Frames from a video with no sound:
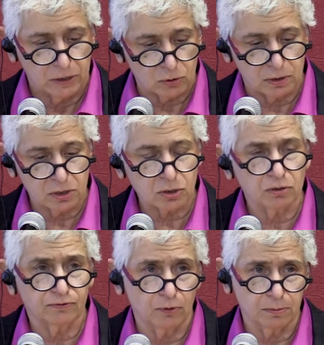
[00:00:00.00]

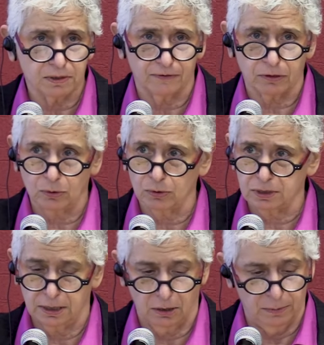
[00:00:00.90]
Traditional forms of
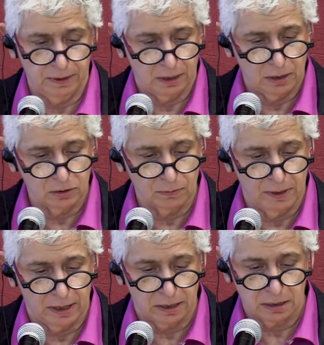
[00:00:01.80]
authority are being
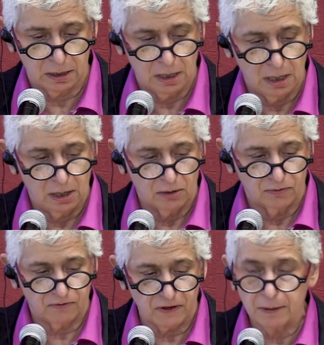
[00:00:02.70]
undermined.
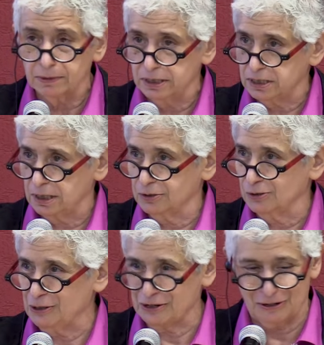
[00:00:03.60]
Families can no
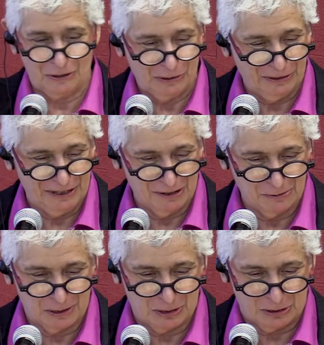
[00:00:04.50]
longer hold their
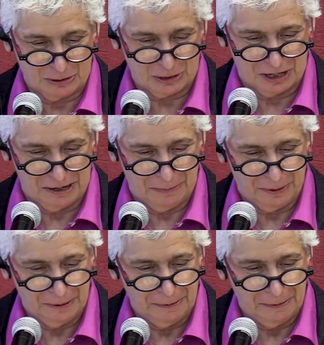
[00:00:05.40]
original shape.